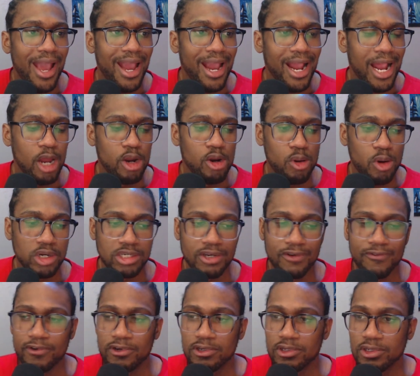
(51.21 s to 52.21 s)
Now, the question
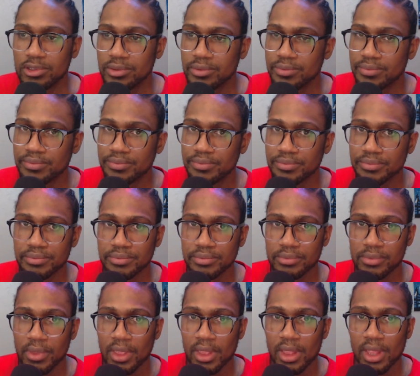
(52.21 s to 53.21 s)
for you
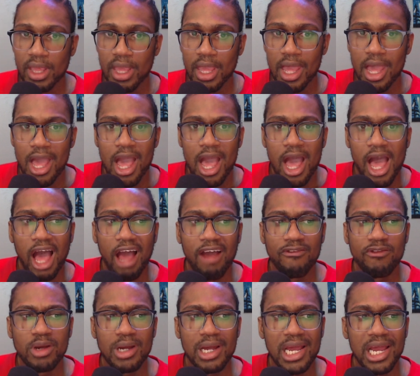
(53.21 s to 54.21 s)
Have
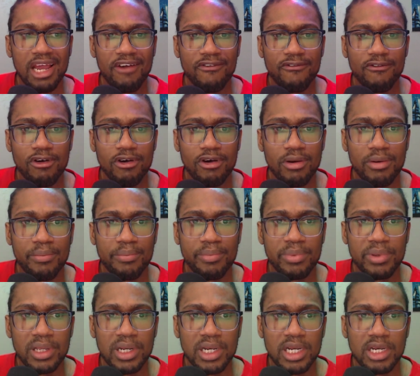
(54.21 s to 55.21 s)
you ever
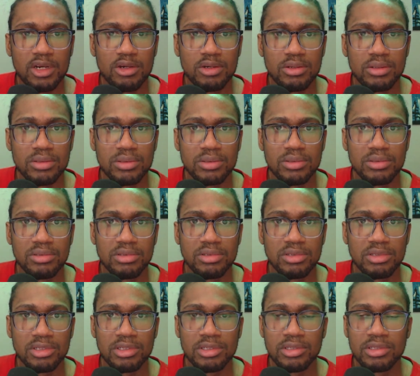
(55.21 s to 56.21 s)
been in a
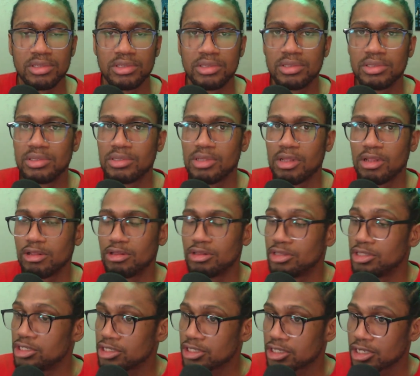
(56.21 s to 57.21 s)

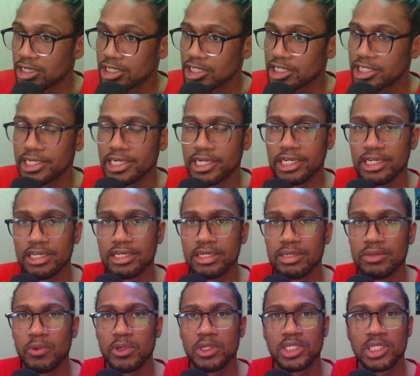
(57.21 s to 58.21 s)
discussion
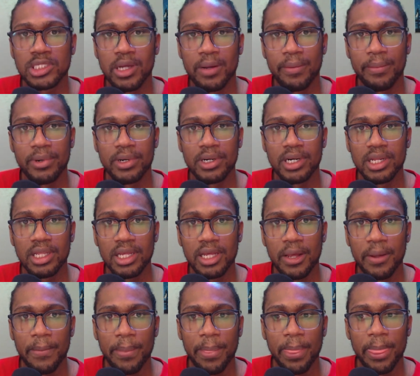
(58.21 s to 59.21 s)
with somebody
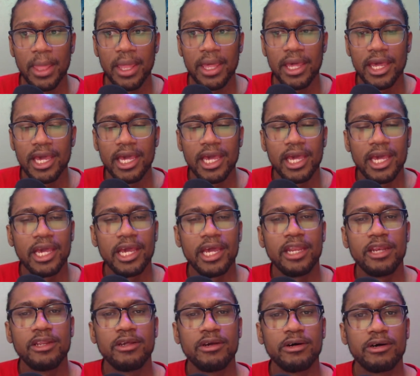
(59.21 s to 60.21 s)
and
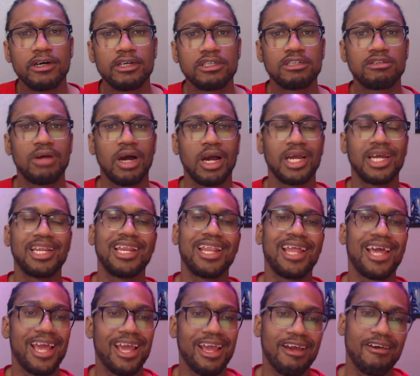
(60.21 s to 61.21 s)
you are trying
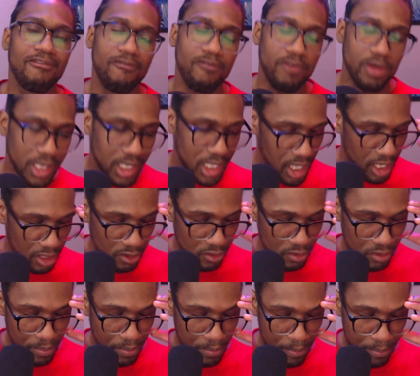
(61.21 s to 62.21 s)
everything you
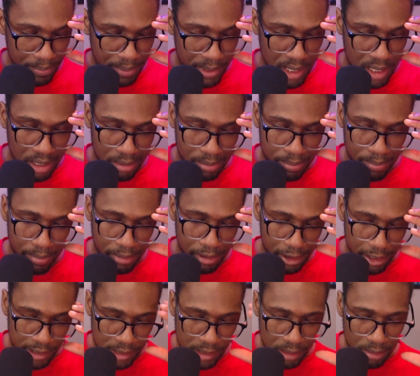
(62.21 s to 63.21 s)
can
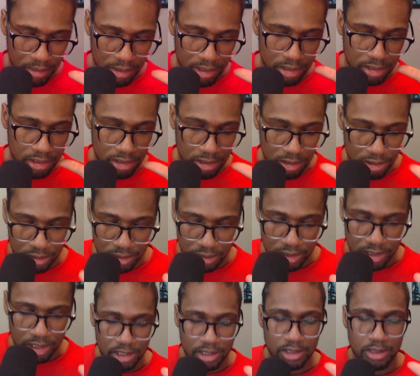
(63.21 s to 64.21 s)
possibly do
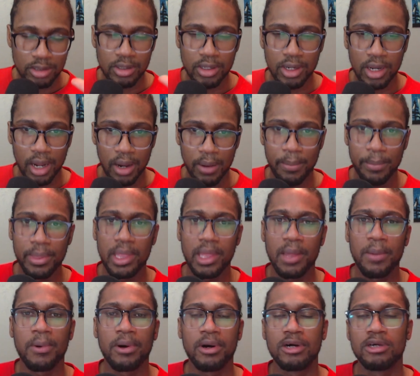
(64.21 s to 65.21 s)
to help
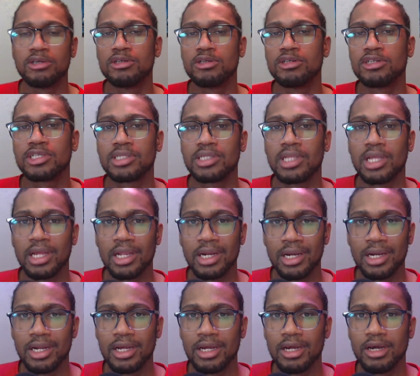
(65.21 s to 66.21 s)
them understand
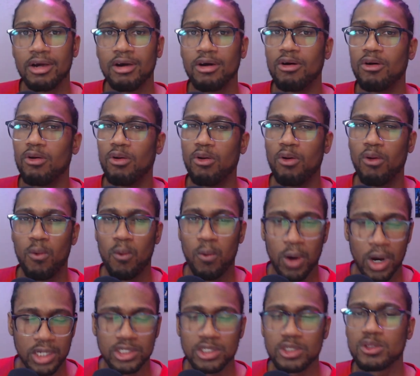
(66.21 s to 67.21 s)

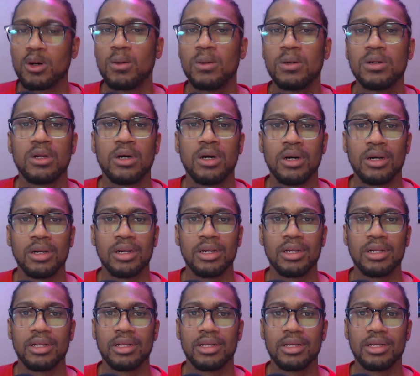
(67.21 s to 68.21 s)
what's going on,
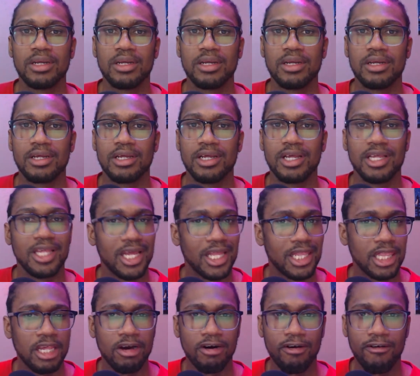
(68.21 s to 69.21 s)
yet
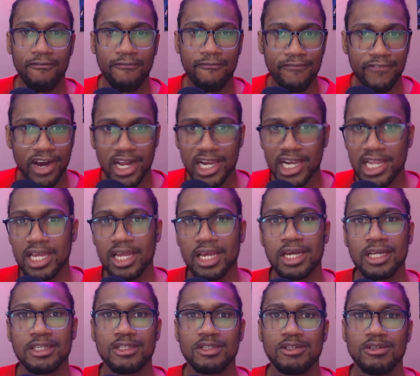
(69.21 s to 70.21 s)
they are fighting
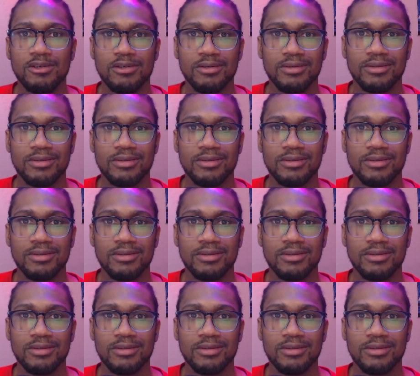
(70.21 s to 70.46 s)
against you.